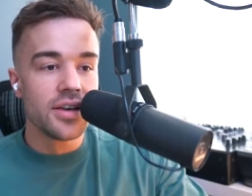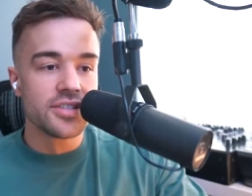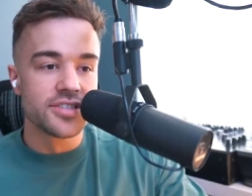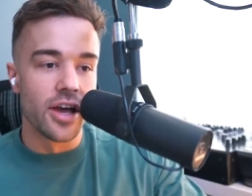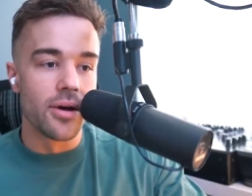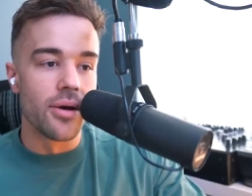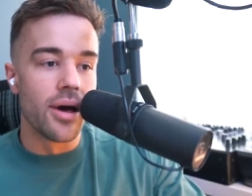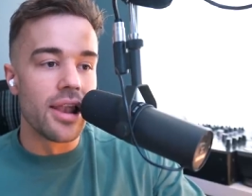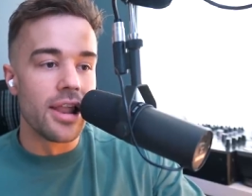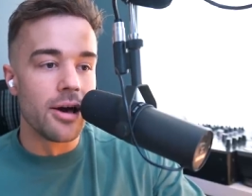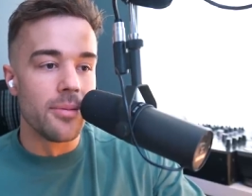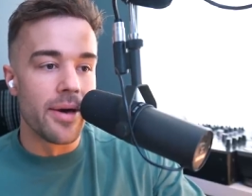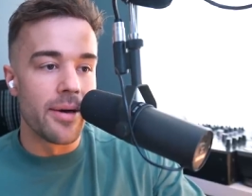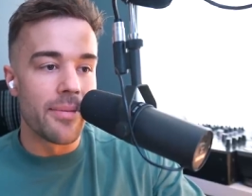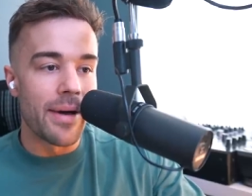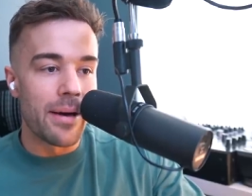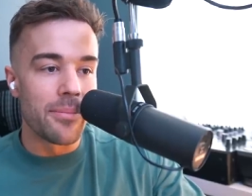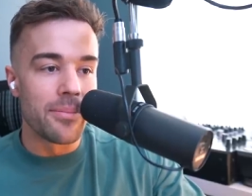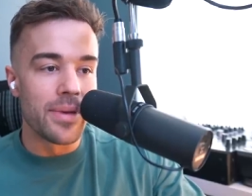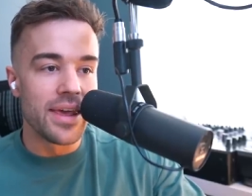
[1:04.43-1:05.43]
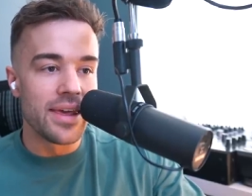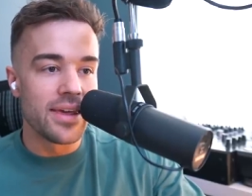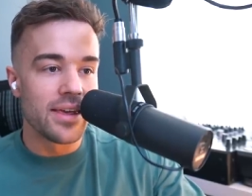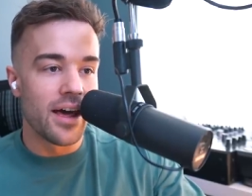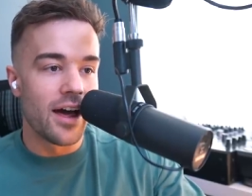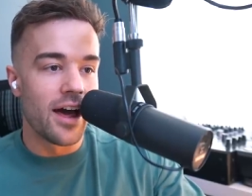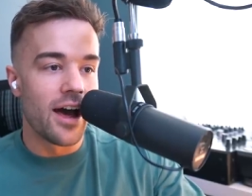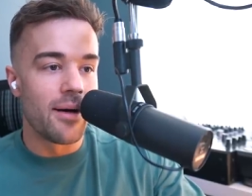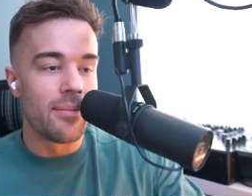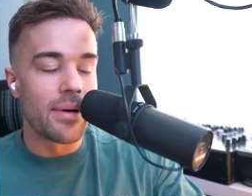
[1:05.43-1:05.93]
So, a little bit about
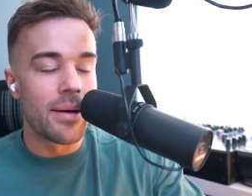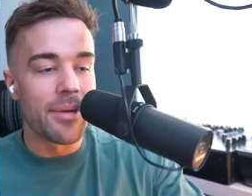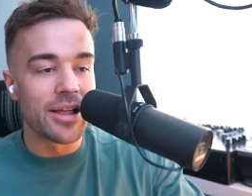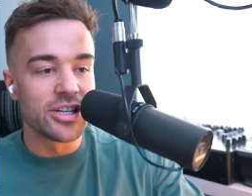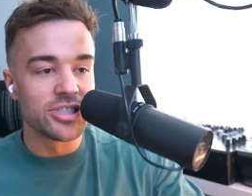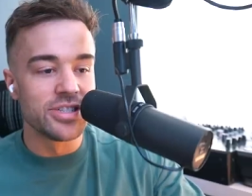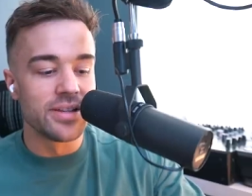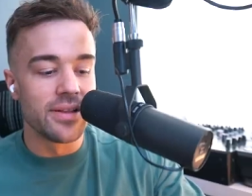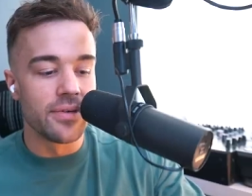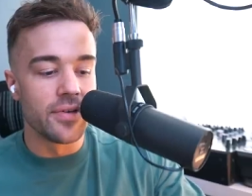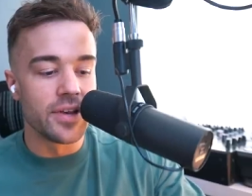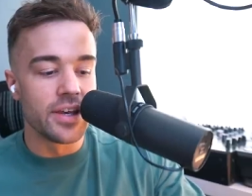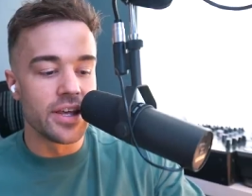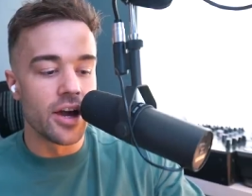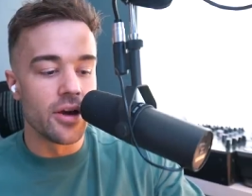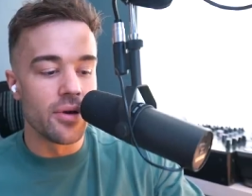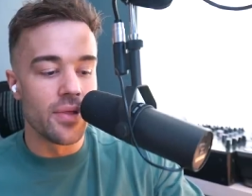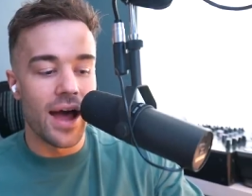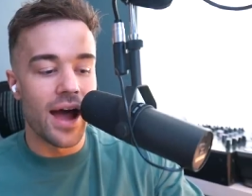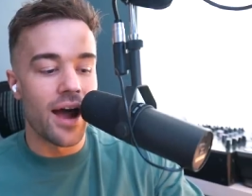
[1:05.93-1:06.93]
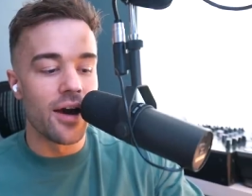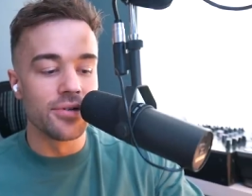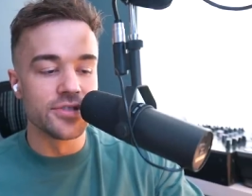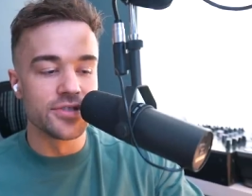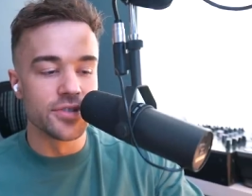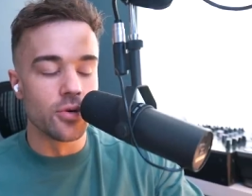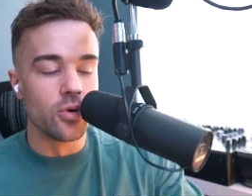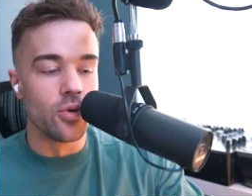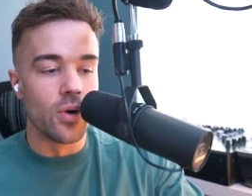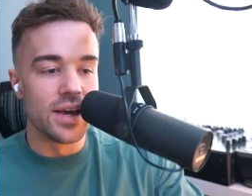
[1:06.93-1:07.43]
me. Um, I mentioned in the video that I
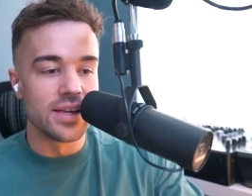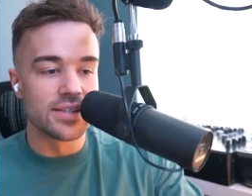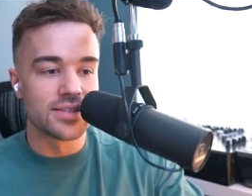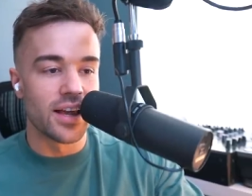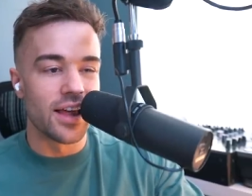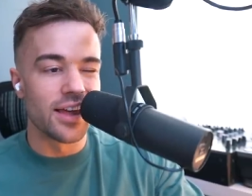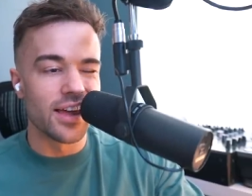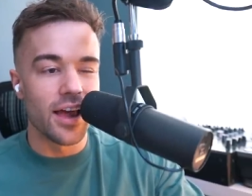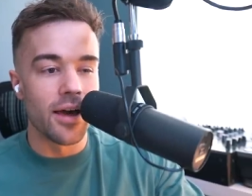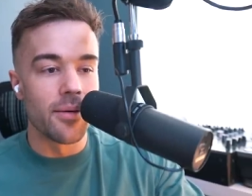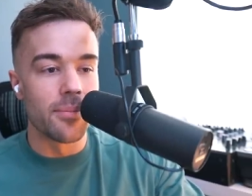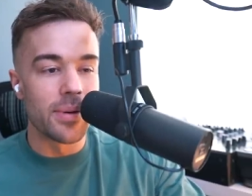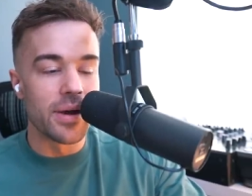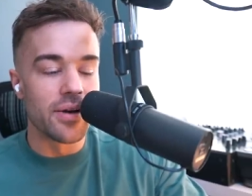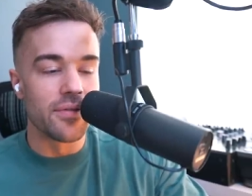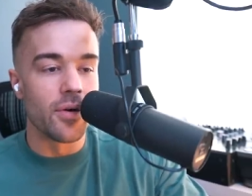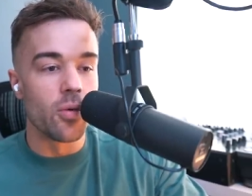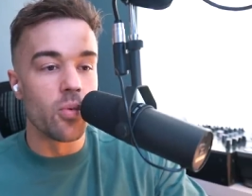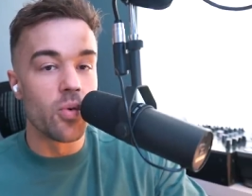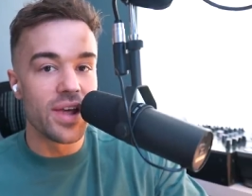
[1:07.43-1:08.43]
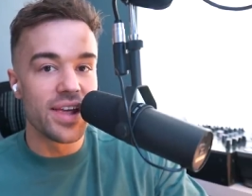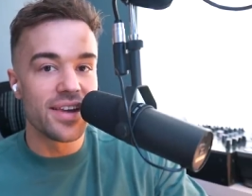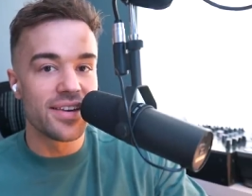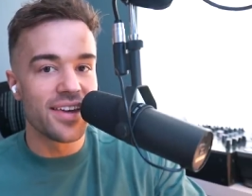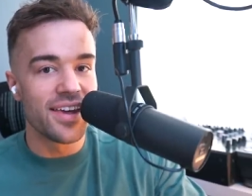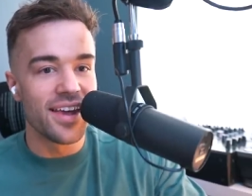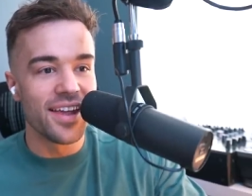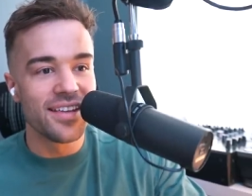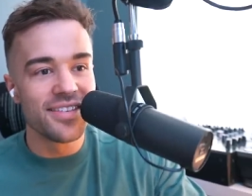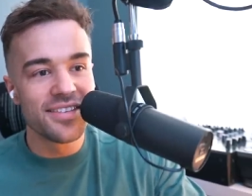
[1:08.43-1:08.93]
was always like a bit of a
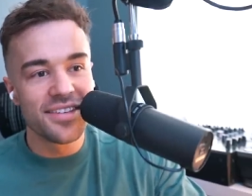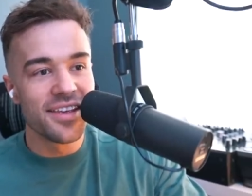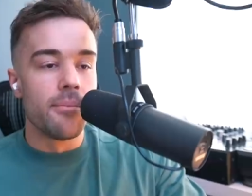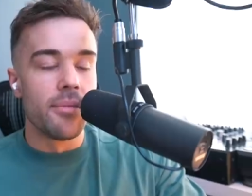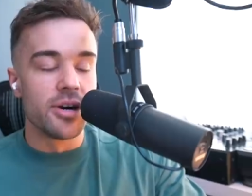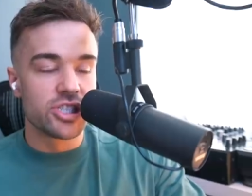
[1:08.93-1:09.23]
weird kid.